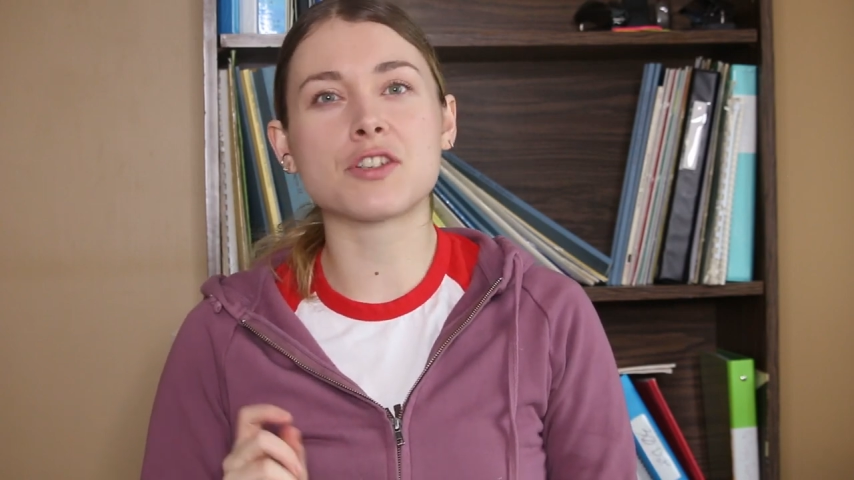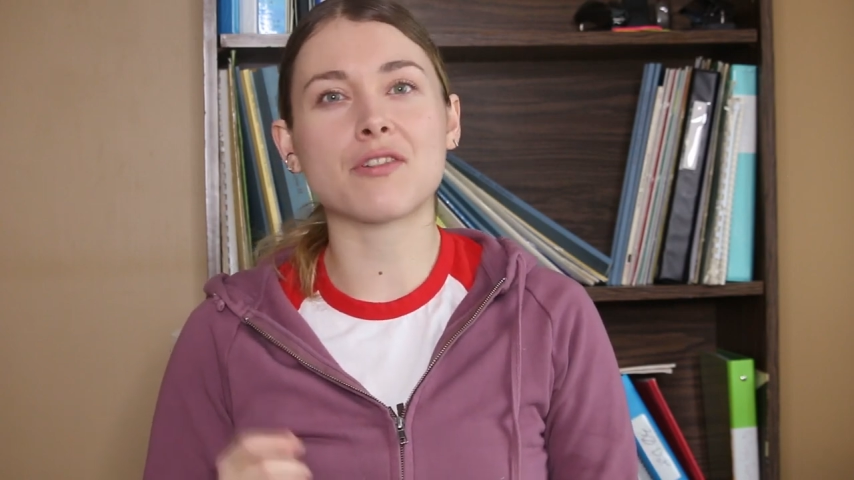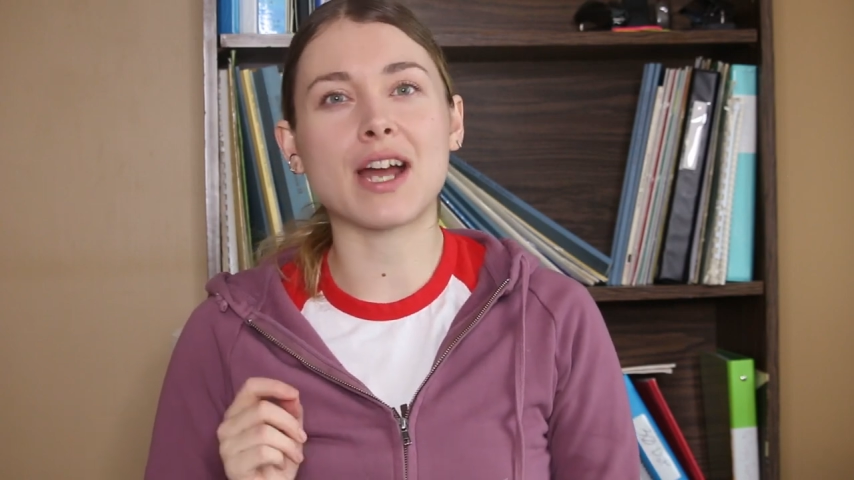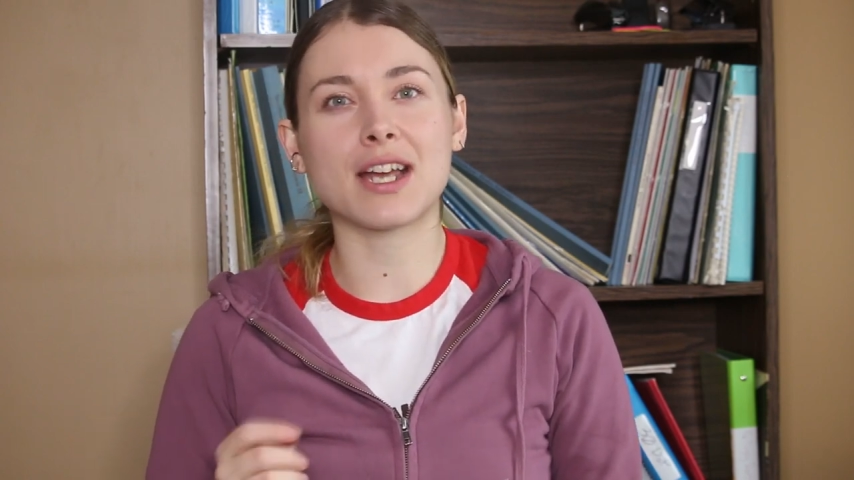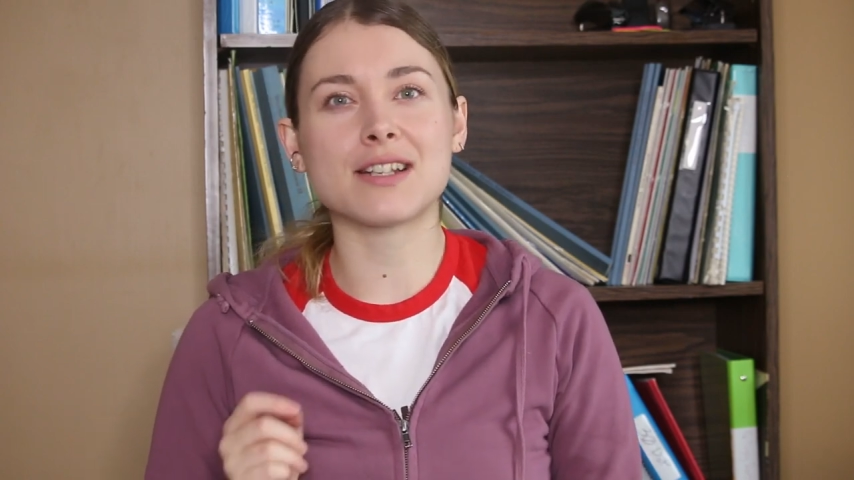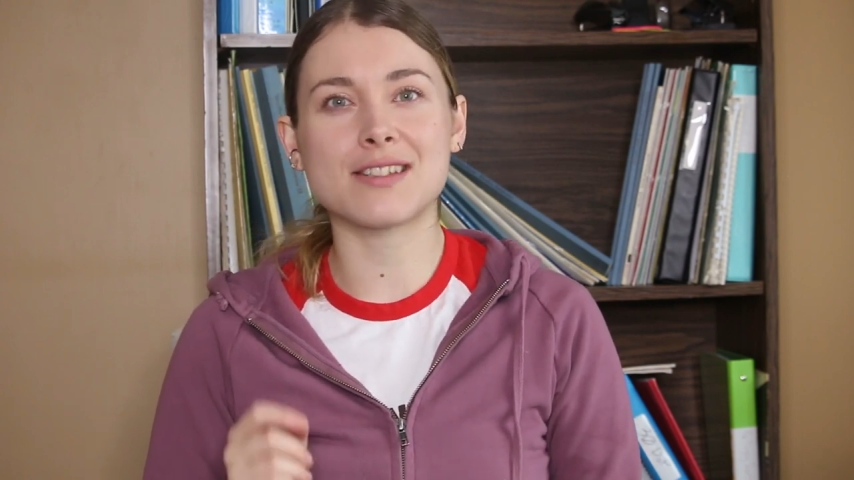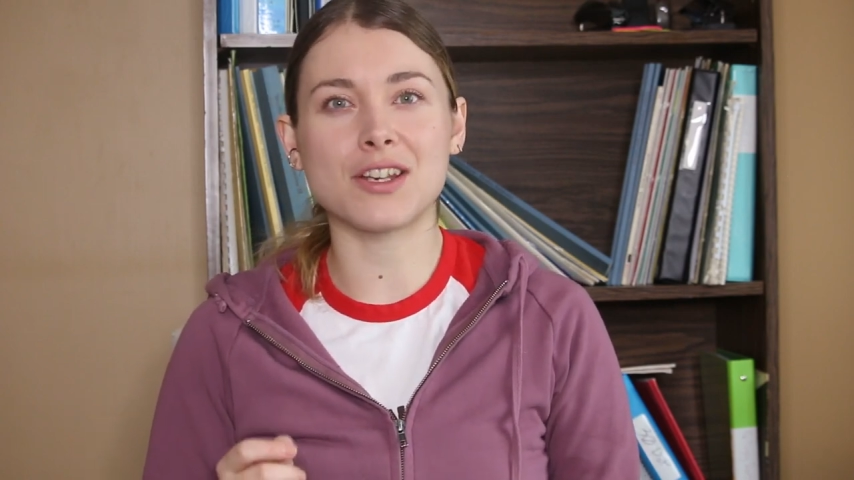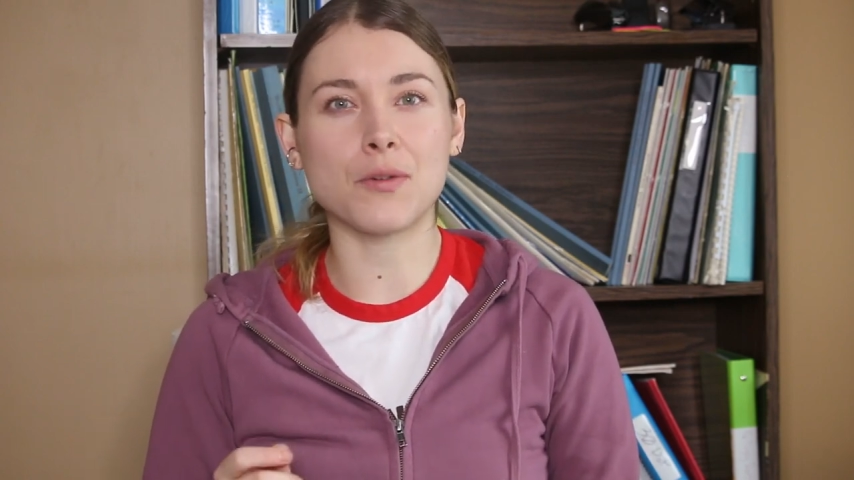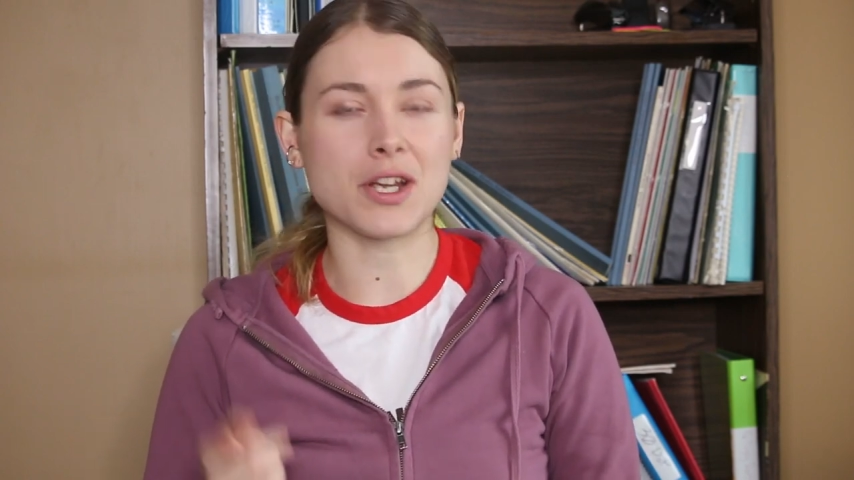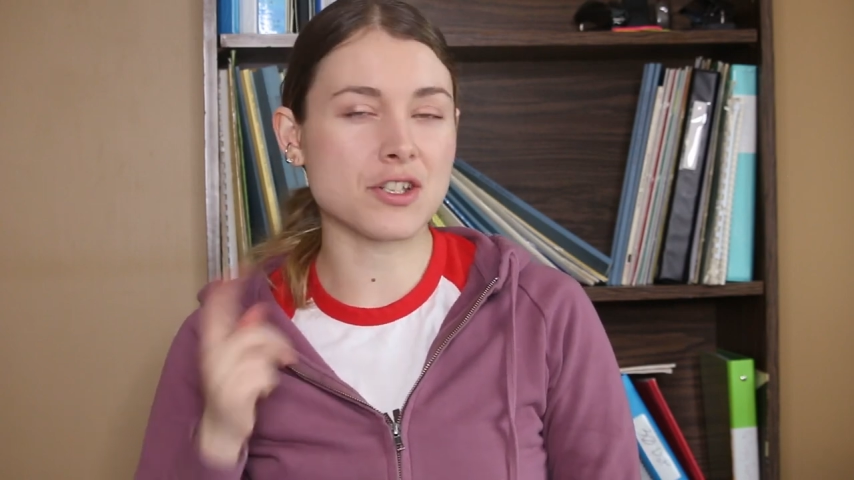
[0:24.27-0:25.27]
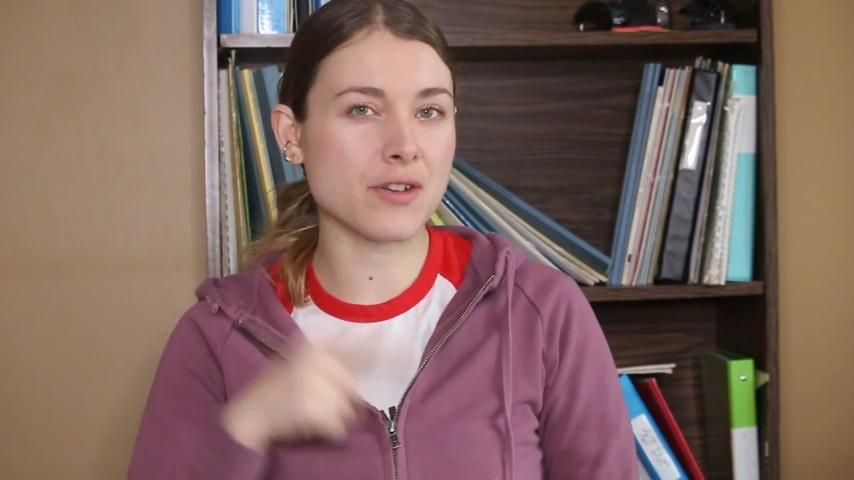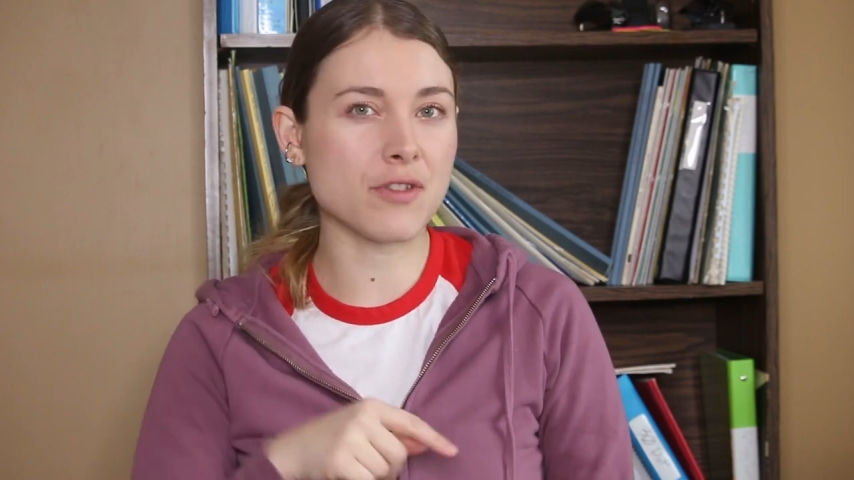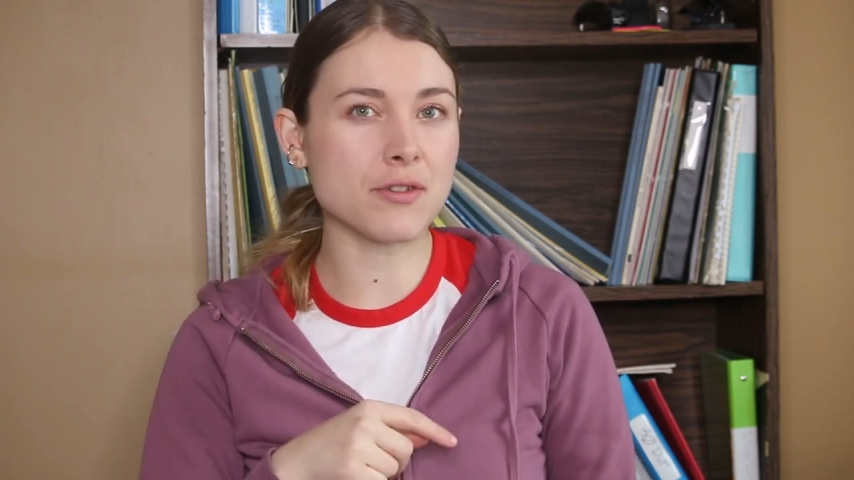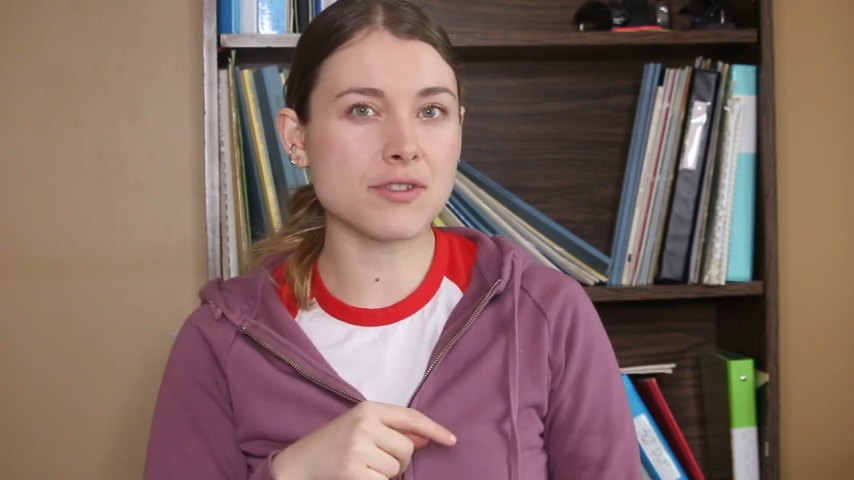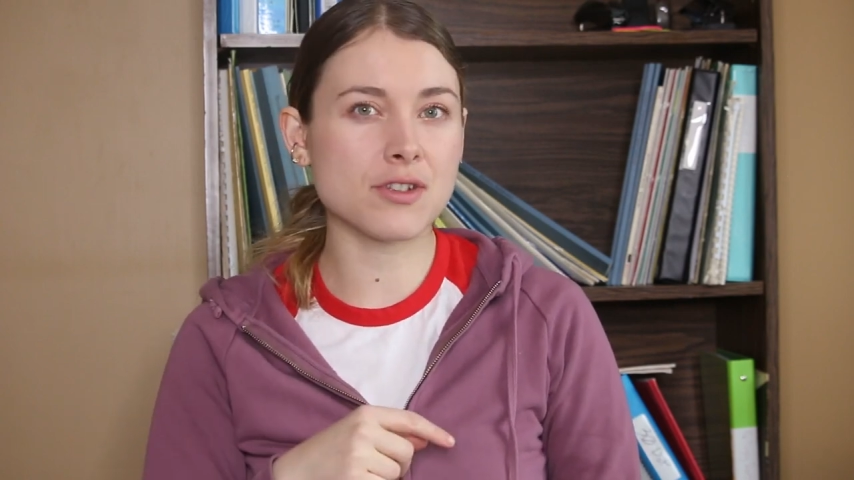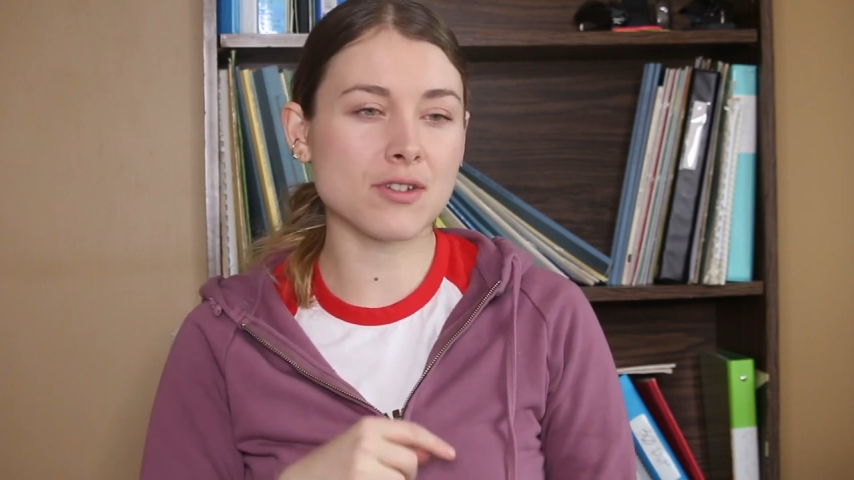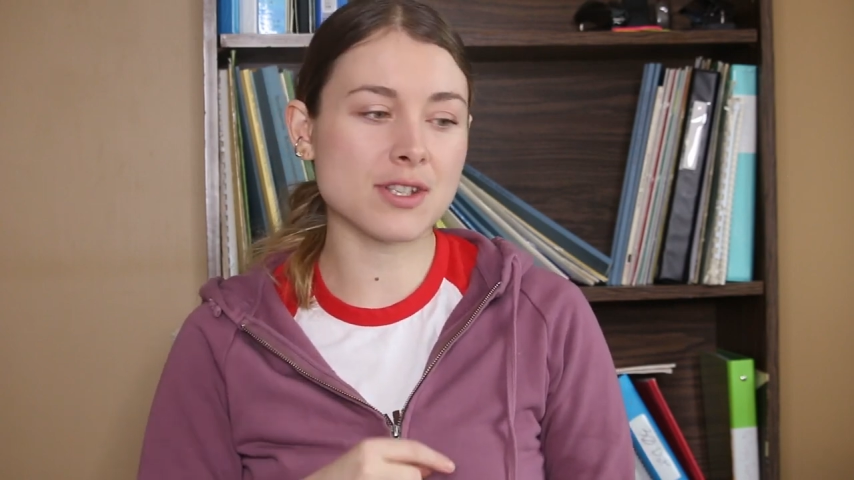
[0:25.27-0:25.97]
direct continuation of those two.